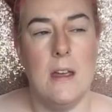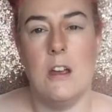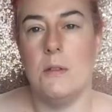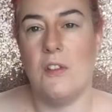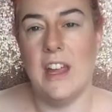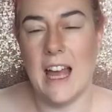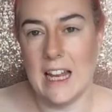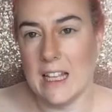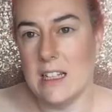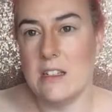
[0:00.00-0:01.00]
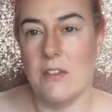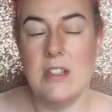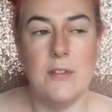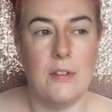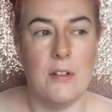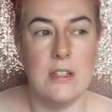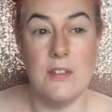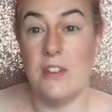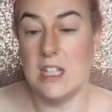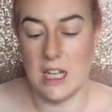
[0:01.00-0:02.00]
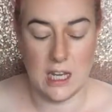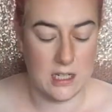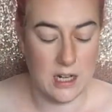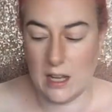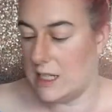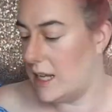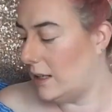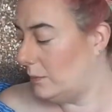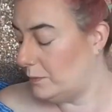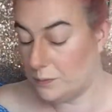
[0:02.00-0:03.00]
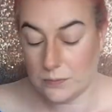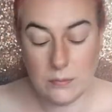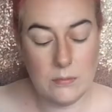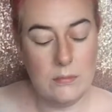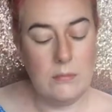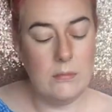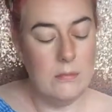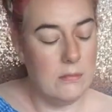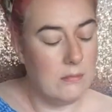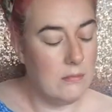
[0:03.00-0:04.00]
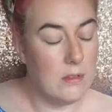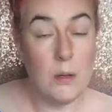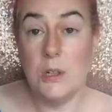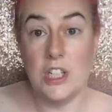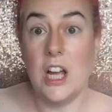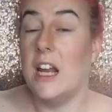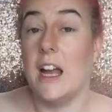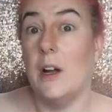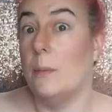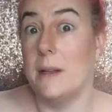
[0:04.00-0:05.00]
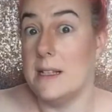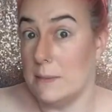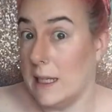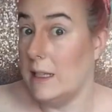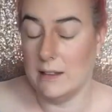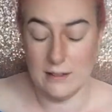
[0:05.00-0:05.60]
makeup is very elegant. It's obviously for a sophisticated clientele. Which, darling, I hope that's me.